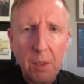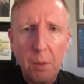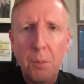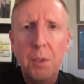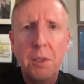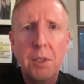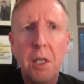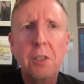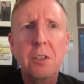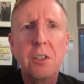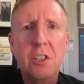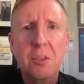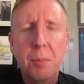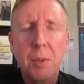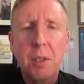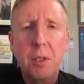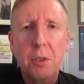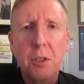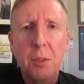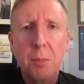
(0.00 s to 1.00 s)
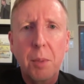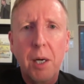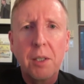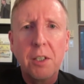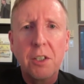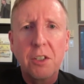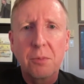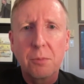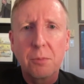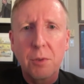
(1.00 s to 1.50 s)
with dozens of political
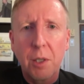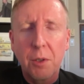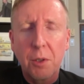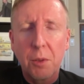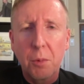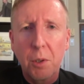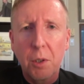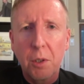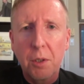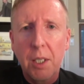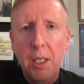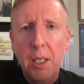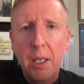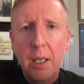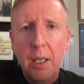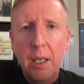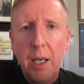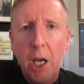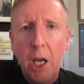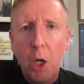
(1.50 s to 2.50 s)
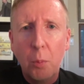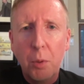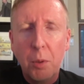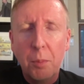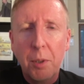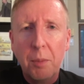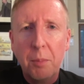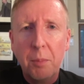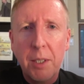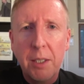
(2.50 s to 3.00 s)
parties from around the world, I hope will
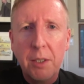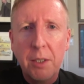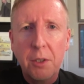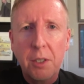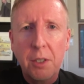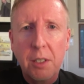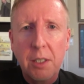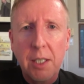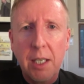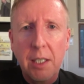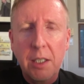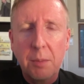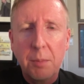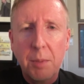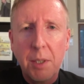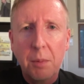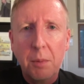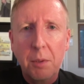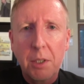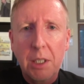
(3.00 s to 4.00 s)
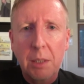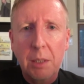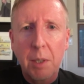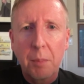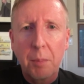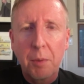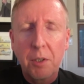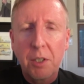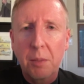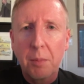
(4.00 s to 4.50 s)
put me in good stead to be able to come
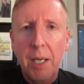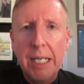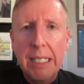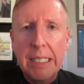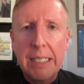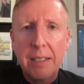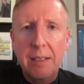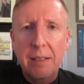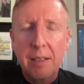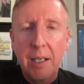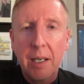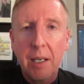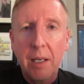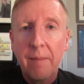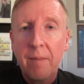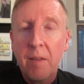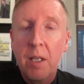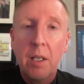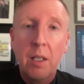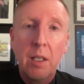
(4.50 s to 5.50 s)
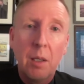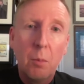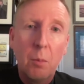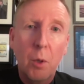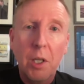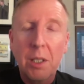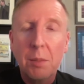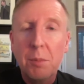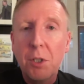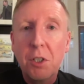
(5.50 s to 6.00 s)
up with some ideas there. And
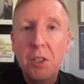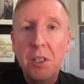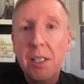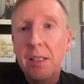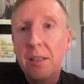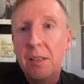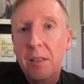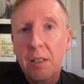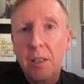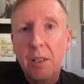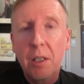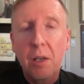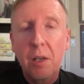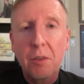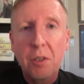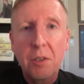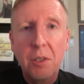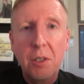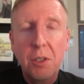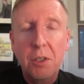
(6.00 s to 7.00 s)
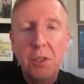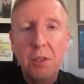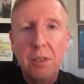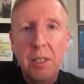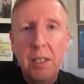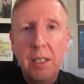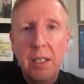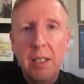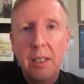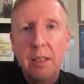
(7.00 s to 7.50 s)
one of them you see is in our constitution
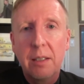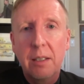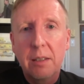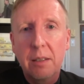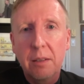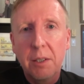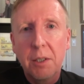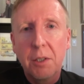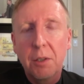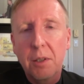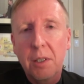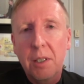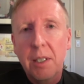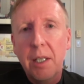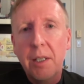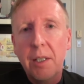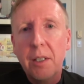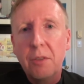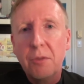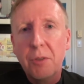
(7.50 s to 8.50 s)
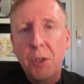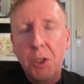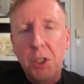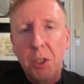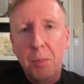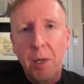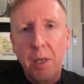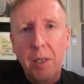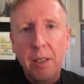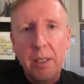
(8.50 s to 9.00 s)
that the leader of the Canadian
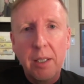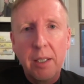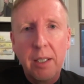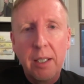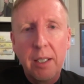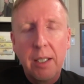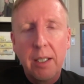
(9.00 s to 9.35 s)
Future Party,